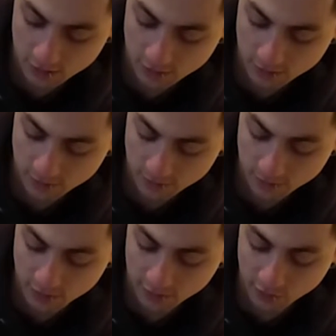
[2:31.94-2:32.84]

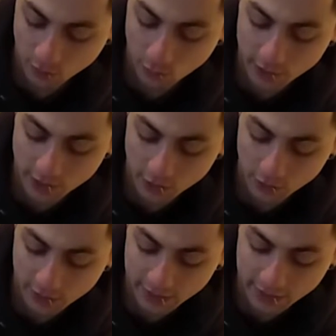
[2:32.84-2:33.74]
I've got 1
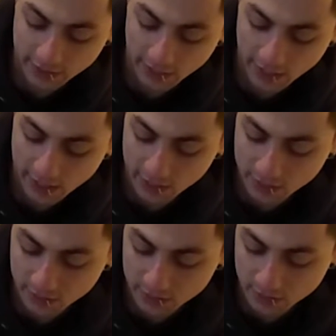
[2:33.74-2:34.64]
whole egg and
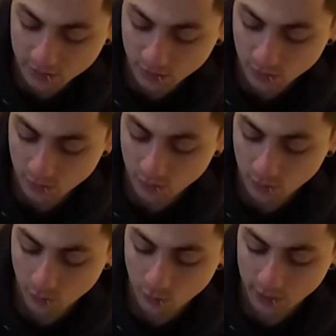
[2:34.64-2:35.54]

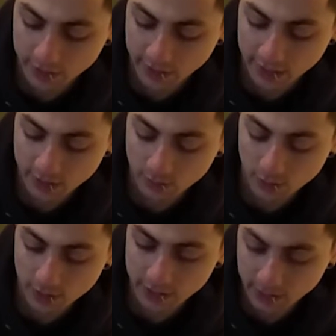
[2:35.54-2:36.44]
1 egg white.